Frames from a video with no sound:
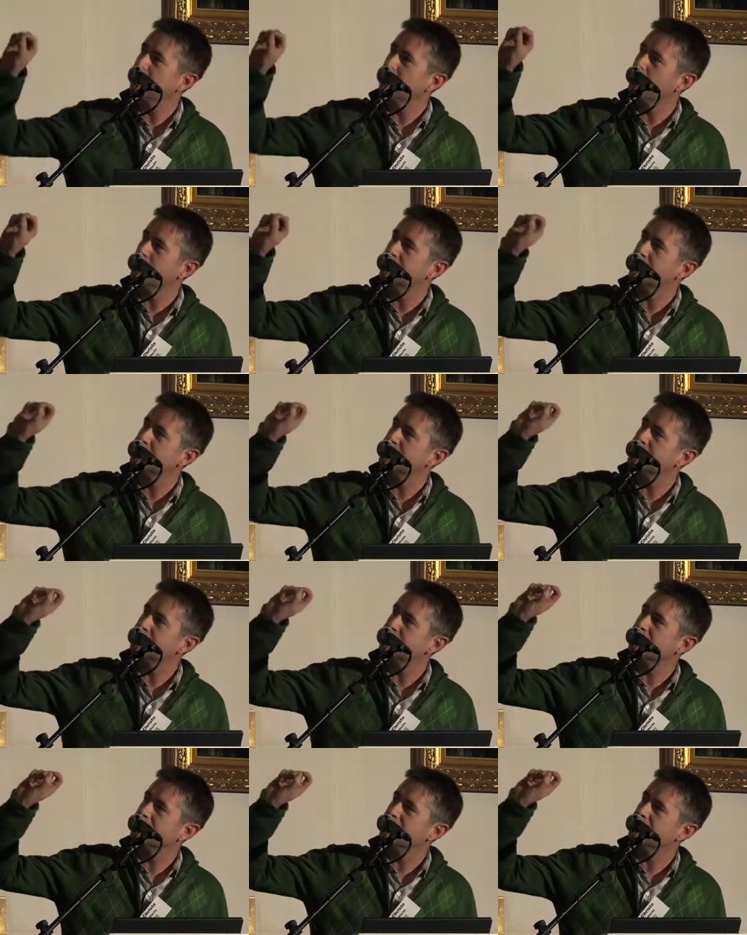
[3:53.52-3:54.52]
whether it's
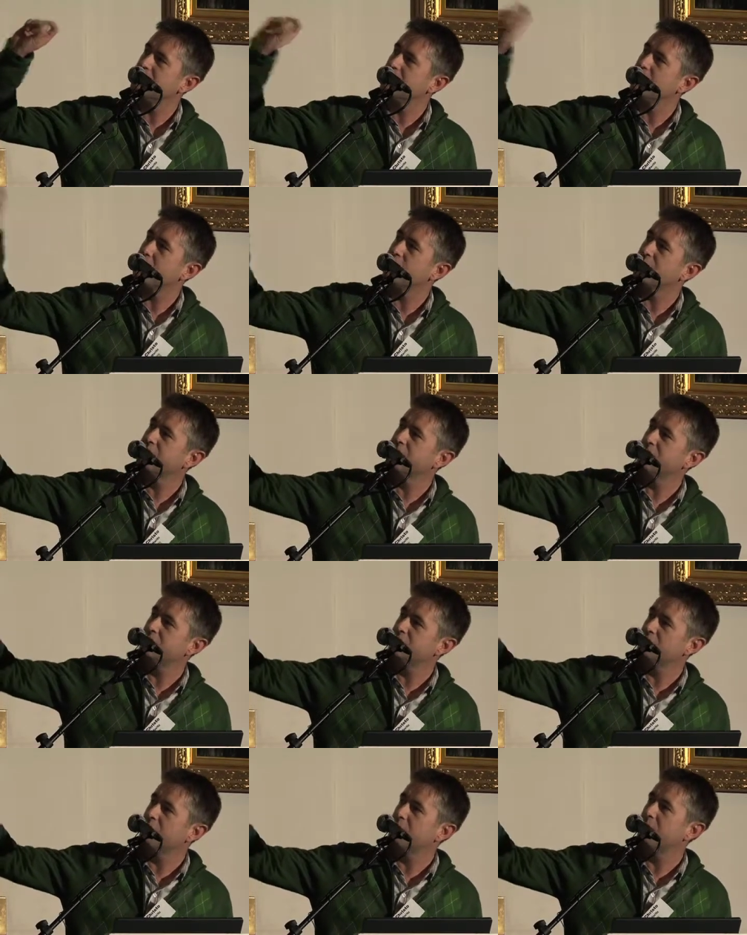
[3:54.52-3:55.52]
the typography at
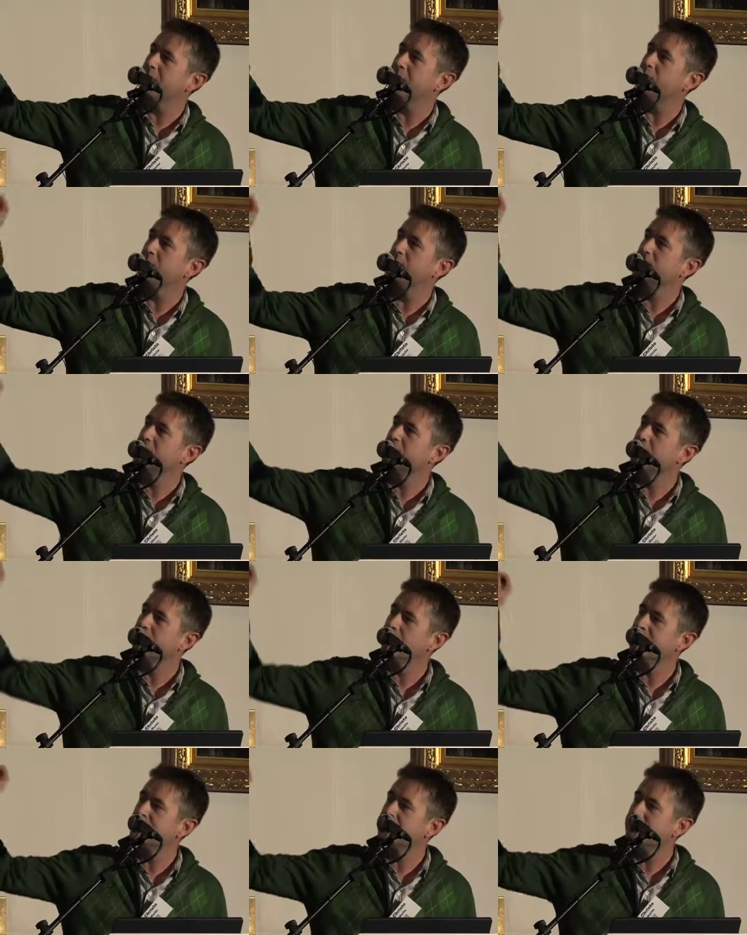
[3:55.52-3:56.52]
the top and whether it's little
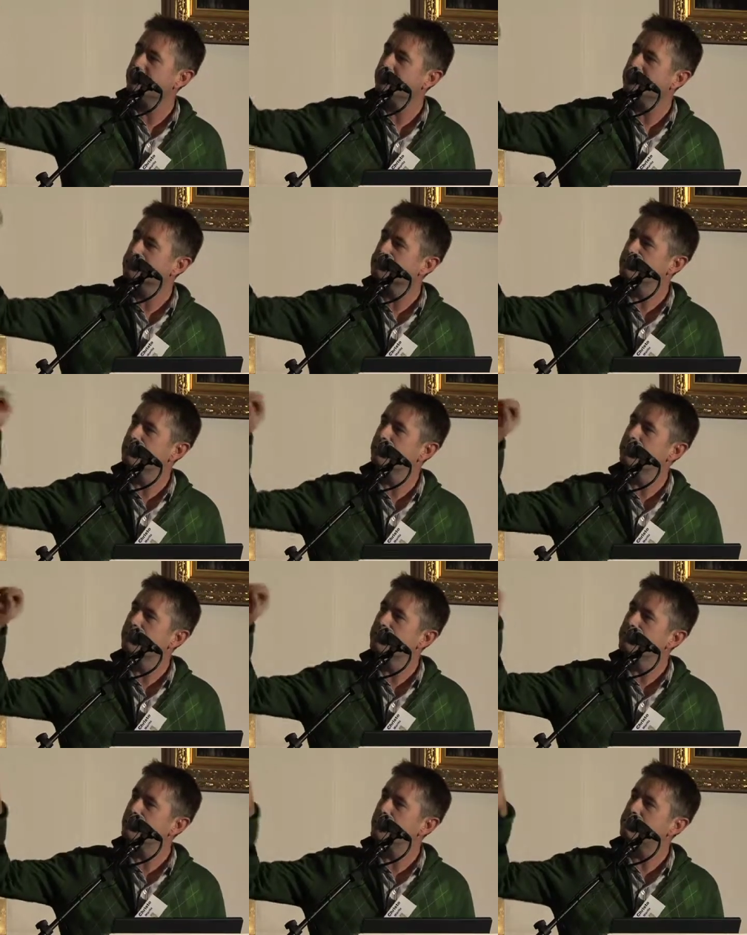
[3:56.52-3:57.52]
red things, and
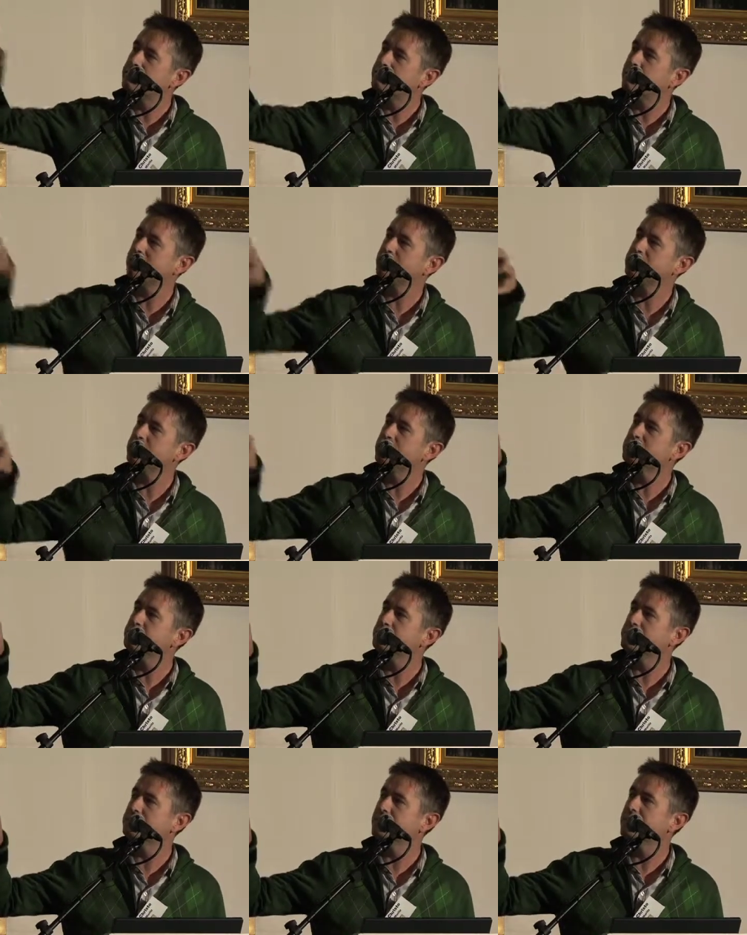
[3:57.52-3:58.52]
every map's got to have its own
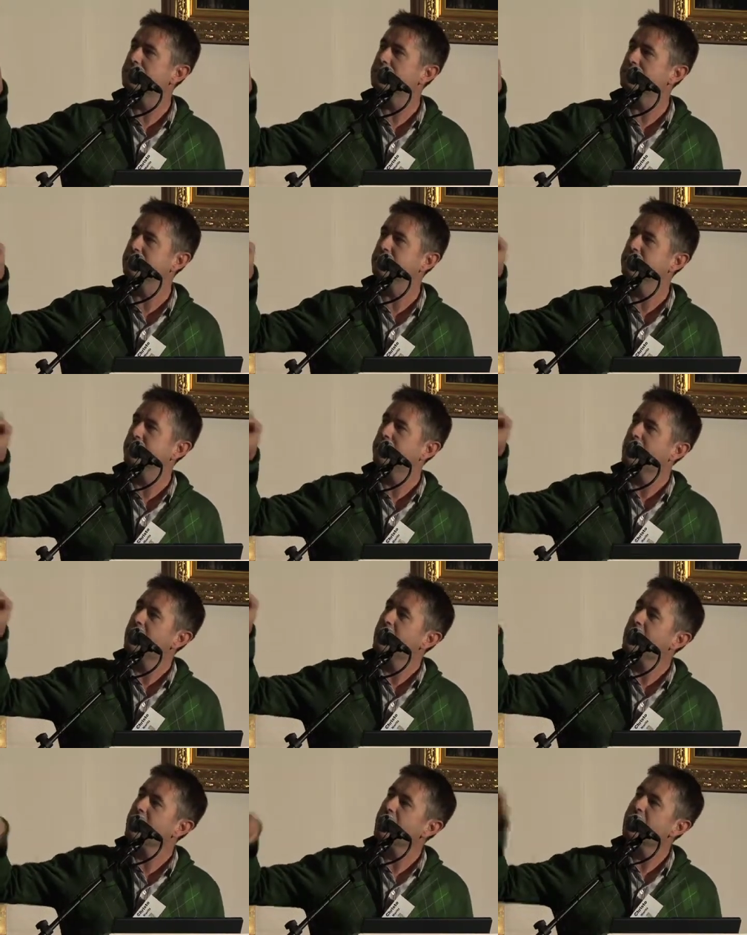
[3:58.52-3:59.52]
personality
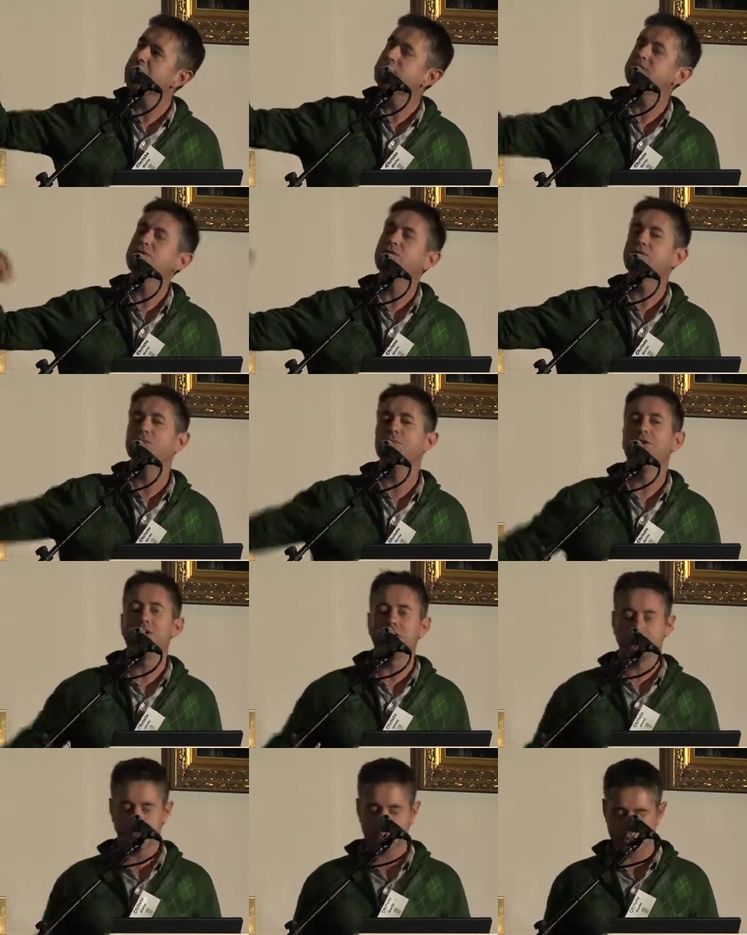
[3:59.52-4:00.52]
and still
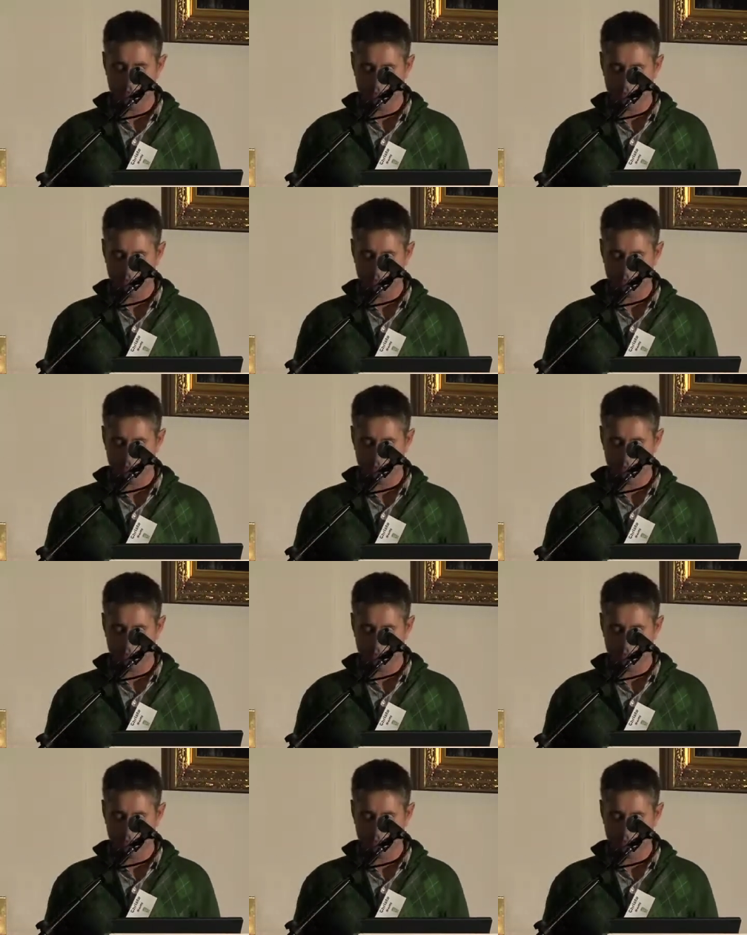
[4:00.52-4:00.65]
communicate what it